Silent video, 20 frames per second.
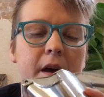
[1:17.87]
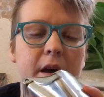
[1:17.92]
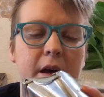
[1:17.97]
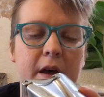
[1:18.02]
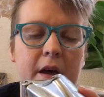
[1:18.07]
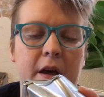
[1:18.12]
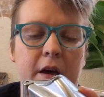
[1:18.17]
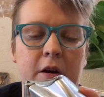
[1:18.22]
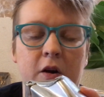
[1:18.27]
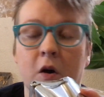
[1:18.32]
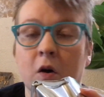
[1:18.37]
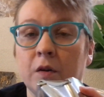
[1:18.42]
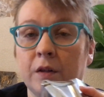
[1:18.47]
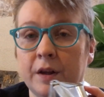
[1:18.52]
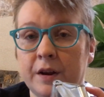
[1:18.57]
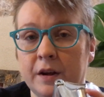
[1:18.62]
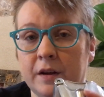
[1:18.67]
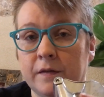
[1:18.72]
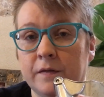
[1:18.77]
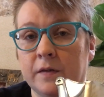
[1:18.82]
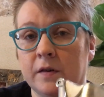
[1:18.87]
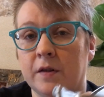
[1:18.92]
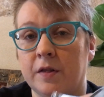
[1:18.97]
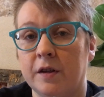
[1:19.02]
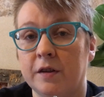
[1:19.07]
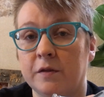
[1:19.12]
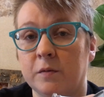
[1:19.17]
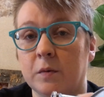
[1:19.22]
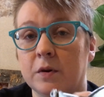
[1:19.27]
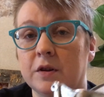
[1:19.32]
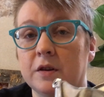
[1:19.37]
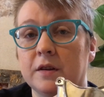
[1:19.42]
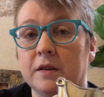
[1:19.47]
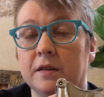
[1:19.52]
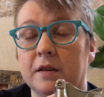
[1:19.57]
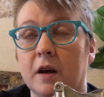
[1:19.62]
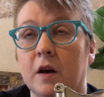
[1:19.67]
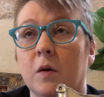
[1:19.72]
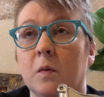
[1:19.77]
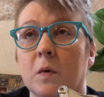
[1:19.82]
And all I did for this one to
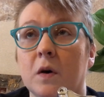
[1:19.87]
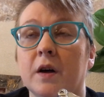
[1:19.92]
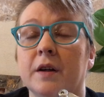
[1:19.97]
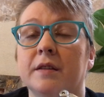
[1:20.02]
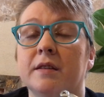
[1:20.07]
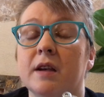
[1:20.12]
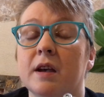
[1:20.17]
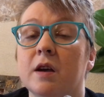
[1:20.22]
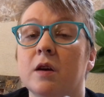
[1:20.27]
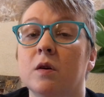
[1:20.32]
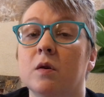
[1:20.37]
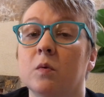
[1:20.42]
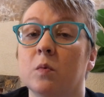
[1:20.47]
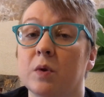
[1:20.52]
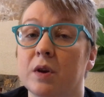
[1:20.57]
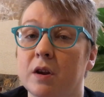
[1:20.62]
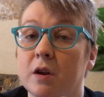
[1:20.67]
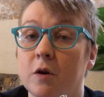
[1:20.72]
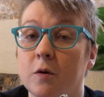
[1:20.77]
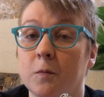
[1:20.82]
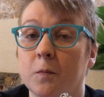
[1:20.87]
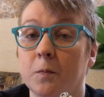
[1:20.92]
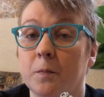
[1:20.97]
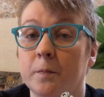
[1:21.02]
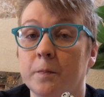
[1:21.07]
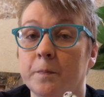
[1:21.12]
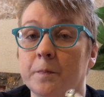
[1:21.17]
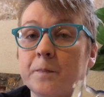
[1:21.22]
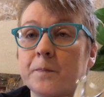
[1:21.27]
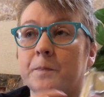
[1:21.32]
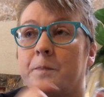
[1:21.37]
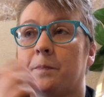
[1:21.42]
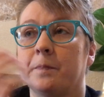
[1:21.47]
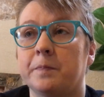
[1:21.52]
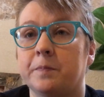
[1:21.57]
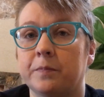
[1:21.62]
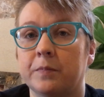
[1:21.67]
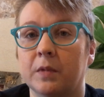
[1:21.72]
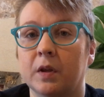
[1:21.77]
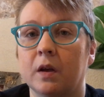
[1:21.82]
sell was hit renew.
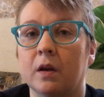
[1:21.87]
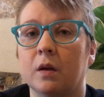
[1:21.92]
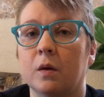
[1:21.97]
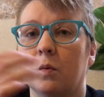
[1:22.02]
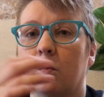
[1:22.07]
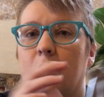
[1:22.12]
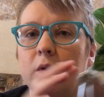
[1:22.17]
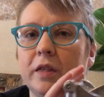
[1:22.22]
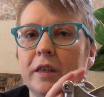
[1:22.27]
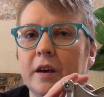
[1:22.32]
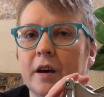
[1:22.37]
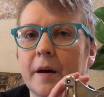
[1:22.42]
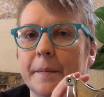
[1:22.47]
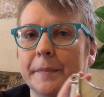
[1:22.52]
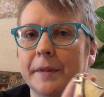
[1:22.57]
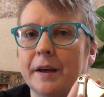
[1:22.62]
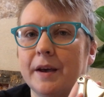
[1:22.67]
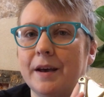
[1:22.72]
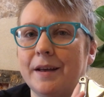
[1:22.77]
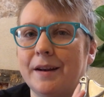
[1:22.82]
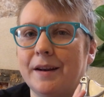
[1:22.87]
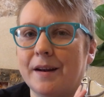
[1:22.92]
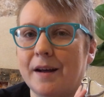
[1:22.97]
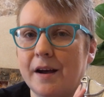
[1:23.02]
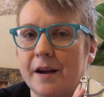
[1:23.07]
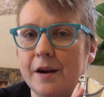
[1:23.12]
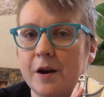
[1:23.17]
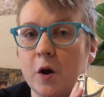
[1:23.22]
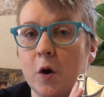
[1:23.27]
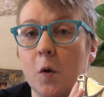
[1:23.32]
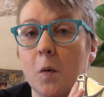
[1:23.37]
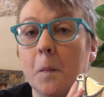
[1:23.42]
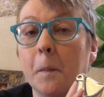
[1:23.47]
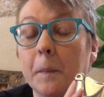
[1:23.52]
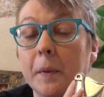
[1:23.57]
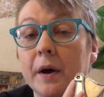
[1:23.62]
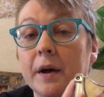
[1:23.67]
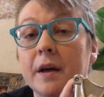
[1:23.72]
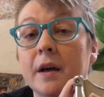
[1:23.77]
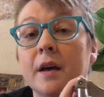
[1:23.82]
Really complicated, I know,
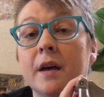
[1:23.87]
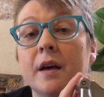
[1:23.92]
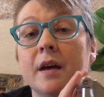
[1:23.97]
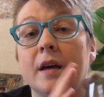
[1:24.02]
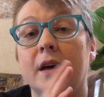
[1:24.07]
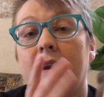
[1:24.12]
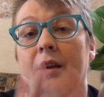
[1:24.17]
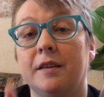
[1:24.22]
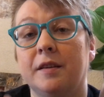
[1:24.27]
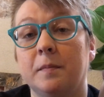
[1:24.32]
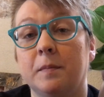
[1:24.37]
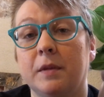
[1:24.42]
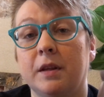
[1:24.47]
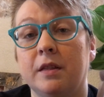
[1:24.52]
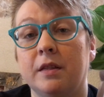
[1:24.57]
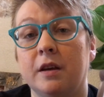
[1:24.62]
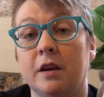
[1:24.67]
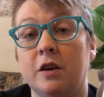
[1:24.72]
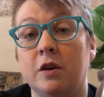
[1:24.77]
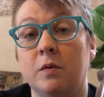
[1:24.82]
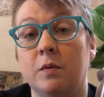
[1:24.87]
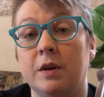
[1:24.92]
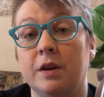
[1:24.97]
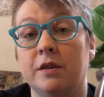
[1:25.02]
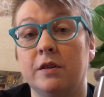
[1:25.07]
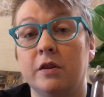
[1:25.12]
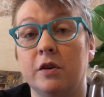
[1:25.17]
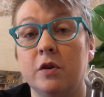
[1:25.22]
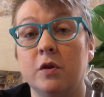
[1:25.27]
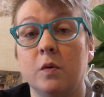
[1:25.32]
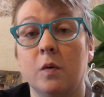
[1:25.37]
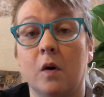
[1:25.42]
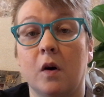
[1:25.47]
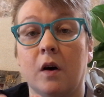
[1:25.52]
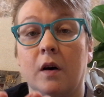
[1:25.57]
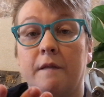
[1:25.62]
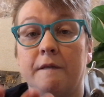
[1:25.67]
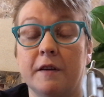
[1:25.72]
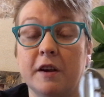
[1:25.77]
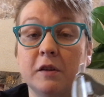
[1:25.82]
but it is something that you need to do
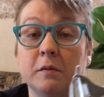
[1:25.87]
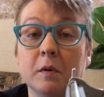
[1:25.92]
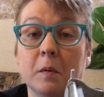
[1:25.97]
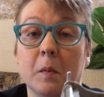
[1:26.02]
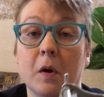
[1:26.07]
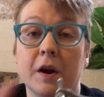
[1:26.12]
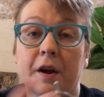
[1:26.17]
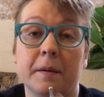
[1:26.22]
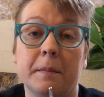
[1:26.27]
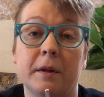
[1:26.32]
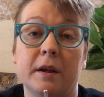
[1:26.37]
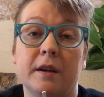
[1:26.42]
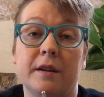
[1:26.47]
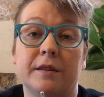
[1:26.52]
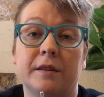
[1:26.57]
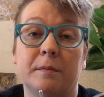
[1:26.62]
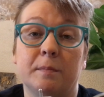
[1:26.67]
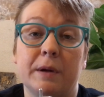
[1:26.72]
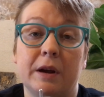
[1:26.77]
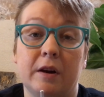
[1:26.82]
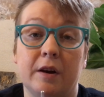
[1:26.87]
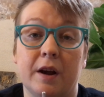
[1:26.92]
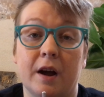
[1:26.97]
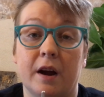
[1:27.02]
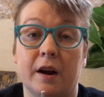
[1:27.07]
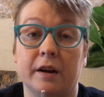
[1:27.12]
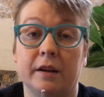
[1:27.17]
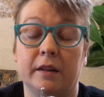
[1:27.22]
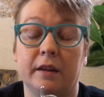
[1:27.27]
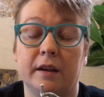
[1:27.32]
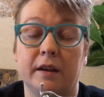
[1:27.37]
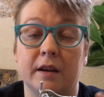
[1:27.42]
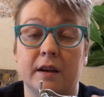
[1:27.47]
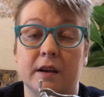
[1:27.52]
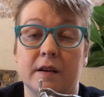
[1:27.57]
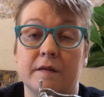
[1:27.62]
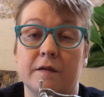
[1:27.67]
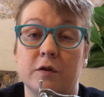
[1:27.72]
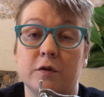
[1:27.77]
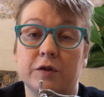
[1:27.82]
on Facebook Marketplace periodically
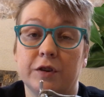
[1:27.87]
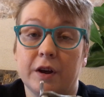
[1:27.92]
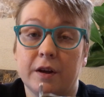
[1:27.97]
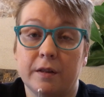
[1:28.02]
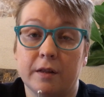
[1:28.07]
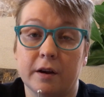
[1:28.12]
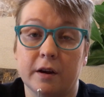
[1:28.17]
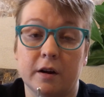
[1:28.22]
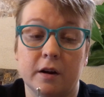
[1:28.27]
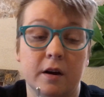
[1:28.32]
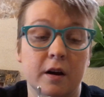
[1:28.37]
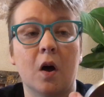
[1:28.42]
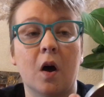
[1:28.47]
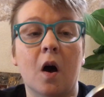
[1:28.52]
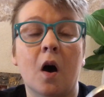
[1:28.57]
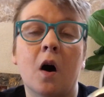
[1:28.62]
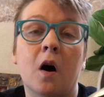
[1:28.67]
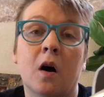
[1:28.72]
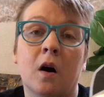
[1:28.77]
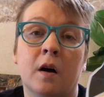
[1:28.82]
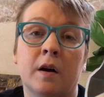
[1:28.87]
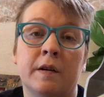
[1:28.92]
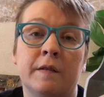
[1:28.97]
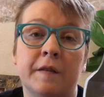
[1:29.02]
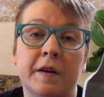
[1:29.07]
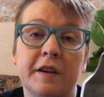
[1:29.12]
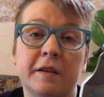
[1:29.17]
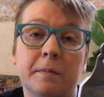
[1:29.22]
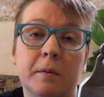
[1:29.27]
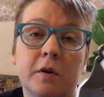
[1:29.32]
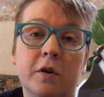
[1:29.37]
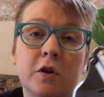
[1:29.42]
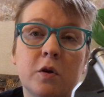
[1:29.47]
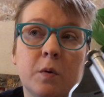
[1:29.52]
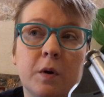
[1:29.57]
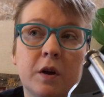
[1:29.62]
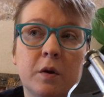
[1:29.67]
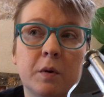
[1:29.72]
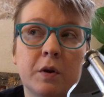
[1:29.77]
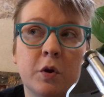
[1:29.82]
if you sell there. On Facebook, you
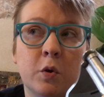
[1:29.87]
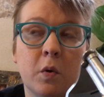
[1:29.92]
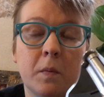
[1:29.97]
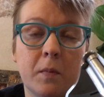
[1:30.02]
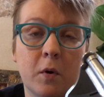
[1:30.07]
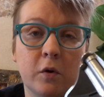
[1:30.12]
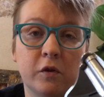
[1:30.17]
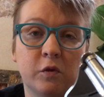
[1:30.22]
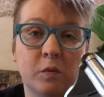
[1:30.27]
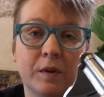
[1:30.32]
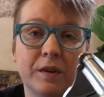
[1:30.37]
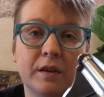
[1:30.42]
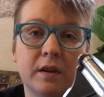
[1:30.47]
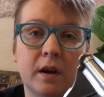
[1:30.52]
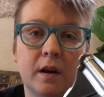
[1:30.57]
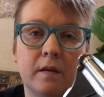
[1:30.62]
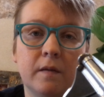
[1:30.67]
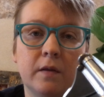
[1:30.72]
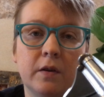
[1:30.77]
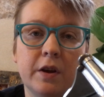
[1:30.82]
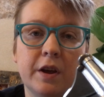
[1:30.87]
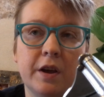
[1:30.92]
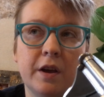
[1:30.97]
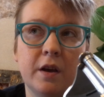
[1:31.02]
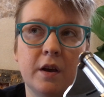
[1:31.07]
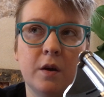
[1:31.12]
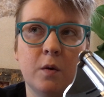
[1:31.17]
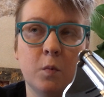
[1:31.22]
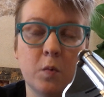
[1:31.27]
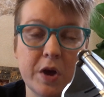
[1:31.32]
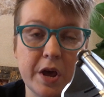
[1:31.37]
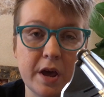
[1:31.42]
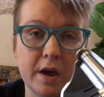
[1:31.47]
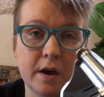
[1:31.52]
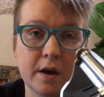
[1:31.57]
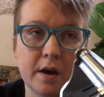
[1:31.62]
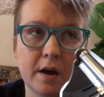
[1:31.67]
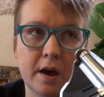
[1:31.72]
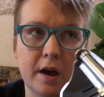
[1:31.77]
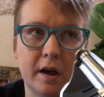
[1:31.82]
can renew a post once every
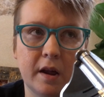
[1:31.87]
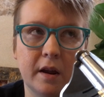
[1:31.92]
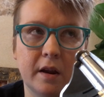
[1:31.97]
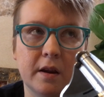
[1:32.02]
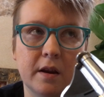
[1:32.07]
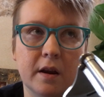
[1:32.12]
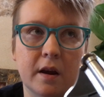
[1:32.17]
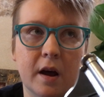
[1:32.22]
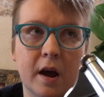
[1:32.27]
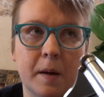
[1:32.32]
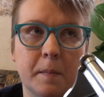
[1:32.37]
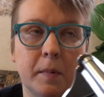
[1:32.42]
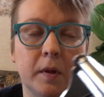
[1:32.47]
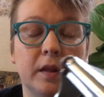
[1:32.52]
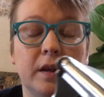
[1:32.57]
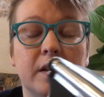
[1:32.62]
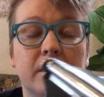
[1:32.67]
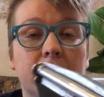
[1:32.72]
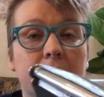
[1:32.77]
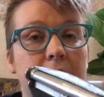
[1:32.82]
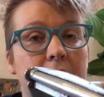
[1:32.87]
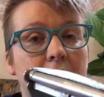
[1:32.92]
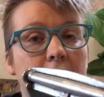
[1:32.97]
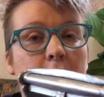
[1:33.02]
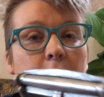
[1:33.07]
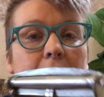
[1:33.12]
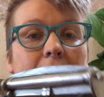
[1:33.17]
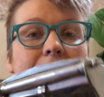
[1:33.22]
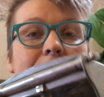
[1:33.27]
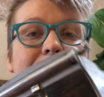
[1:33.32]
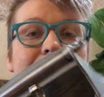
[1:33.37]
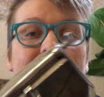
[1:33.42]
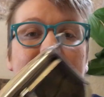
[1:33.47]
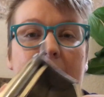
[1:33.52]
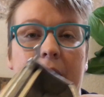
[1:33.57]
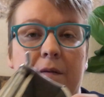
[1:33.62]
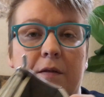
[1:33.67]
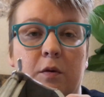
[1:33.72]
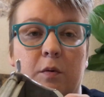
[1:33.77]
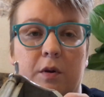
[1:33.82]
week, and I believe right now you get
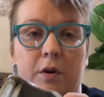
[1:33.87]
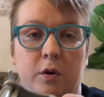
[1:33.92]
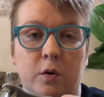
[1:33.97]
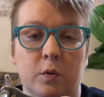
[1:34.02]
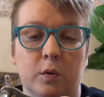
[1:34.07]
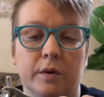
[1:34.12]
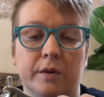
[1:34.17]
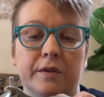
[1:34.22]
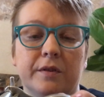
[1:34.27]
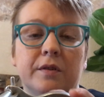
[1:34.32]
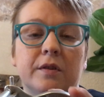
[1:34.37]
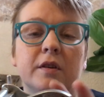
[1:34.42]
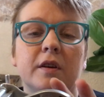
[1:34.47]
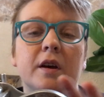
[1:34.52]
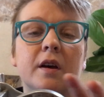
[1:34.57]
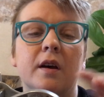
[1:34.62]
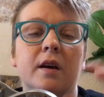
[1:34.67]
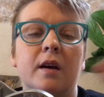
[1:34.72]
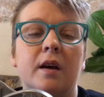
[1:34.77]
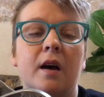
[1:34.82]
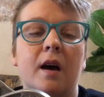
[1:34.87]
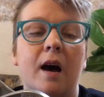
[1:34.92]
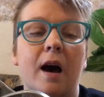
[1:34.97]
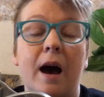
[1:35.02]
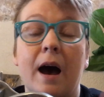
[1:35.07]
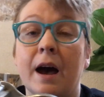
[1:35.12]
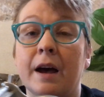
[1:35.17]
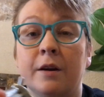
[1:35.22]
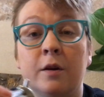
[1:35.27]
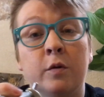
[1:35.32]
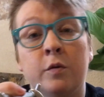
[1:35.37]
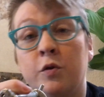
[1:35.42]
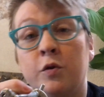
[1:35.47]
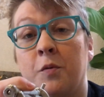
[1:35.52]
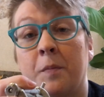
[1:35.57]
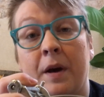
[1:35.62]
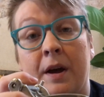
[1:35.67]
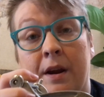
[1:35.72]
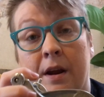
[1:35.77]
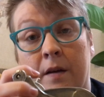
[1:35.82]
7 renewals. I don't do
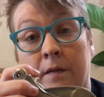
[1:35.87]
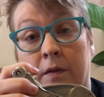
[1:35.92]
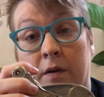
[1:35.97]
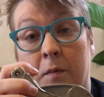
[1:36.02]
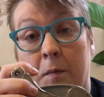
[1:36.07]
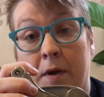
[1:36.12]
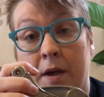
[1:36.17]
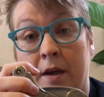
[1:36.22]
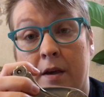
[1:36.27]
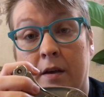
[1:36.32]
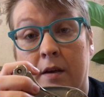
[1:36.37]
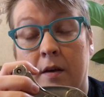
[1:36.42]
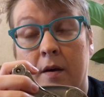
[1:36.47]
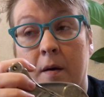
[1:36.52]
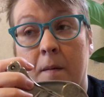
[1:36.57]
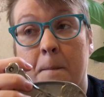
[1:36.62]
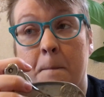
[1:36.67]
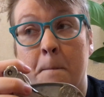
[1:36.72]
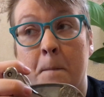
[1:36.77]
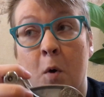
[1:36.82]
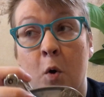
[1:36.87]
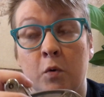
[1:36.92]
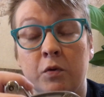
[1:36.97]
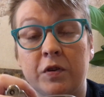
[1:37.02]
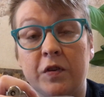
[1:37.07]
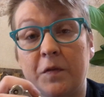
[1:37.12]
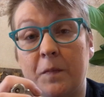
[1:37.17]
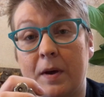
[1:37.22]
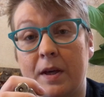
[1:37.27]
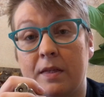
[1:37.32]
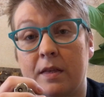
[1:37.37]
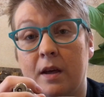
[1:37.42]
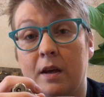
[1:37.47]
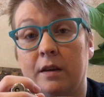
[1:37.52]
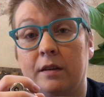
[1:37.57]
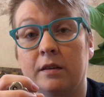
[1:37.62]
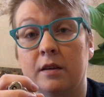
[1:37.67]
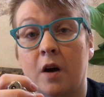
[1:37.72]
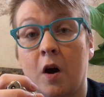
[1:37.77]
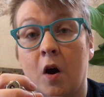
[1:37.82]
mine every week. Most of my
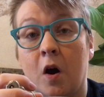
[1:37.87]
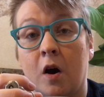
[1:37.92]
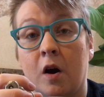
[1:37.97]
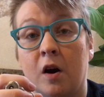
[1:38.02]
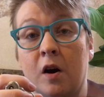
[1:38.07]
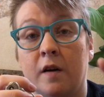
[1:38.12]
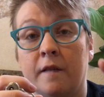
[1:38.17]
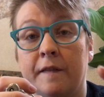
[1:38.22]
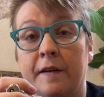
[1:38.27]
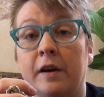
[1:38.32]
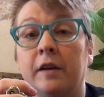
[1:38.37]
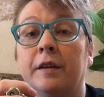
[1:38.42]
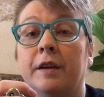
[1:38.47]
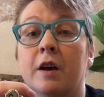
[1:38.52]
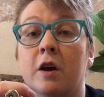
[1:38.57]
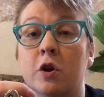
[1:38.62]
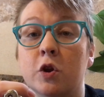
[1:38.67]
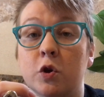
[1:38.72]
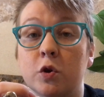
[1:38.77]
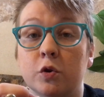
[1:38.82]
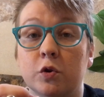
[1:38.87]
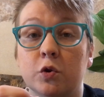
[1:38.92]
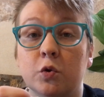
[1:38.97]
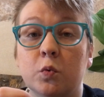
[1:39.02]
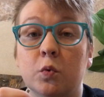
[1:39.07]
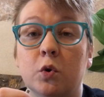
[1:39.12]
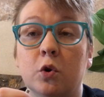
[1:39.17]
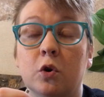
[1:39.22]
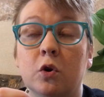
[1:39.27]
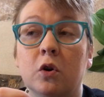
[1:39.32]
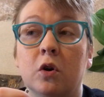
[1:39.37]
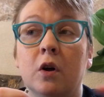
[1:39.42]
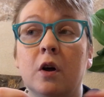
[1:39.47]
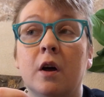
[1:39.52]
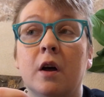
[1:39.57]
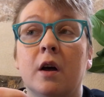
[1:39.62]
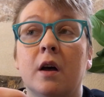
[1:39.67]
things are fairly unusual,